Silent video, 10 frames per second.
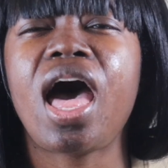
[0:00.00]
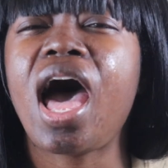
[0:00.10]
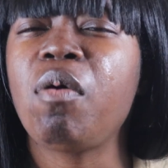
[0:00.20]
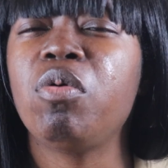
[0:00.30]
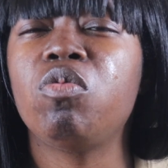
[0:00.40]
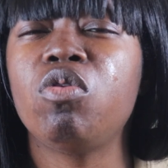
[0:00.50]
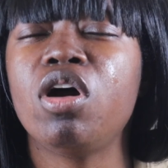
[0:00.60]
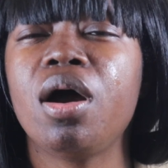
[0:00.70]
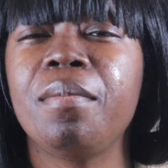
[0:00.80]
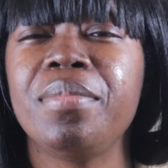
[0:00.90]
I would
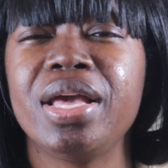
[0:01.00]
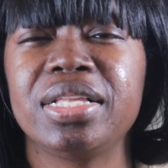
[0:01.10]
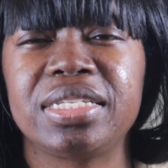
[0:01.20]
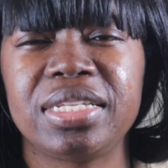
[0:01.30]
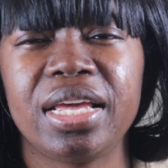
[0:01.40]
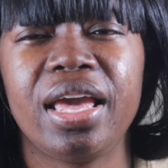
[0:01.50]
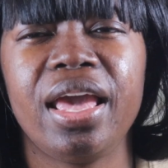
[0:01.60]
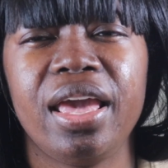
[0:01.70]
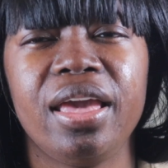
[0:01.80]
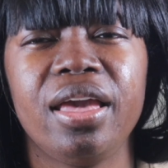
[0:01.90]
want a man to say,
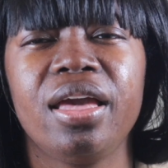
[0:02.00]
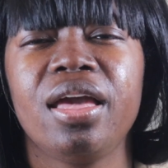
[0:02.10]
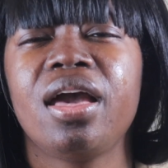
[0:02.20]
hey,